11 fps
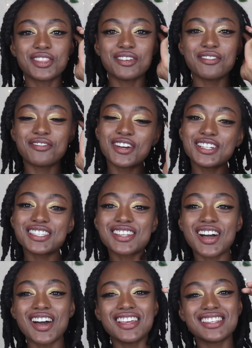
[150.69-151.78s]
the first
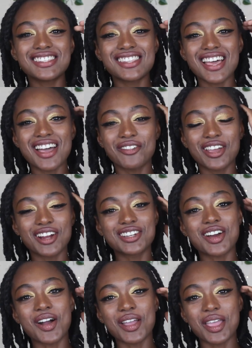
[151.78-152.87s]
goddess that we are
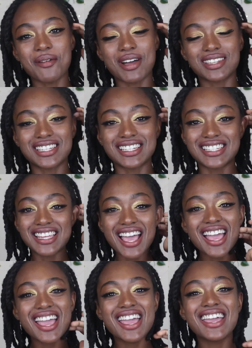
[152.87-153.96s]
talking about
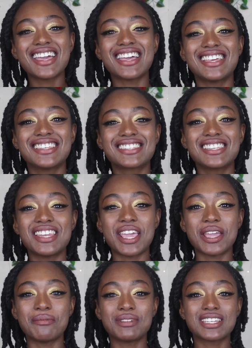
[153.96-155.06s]
today is
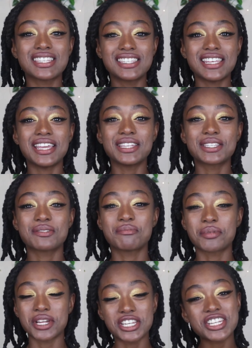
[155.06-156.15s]
named Saint
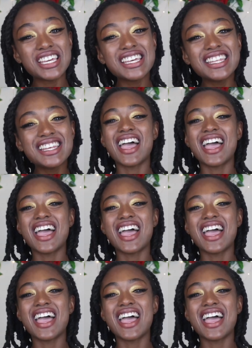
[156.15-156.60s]
Brigid,